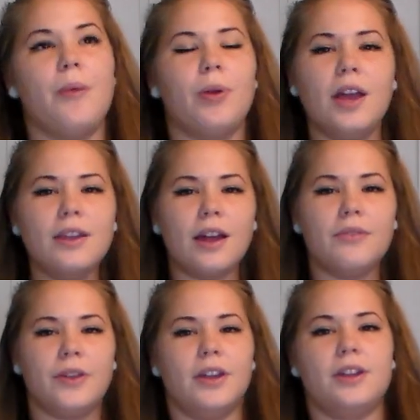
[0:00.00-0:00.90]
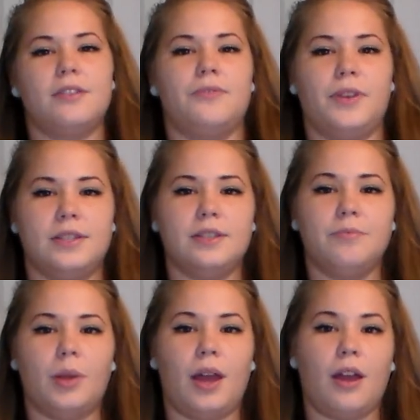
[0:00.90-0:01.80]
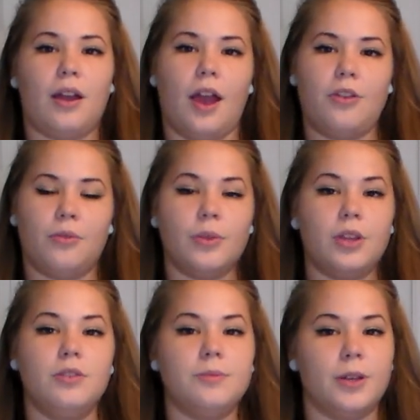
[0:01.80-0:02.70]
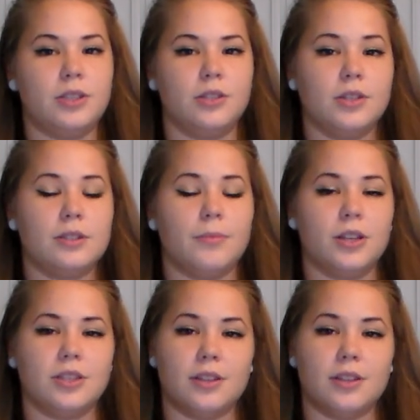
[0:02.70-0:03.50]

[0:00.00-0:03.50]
I'm probably not a very good defensive player. I don't really use my shield as much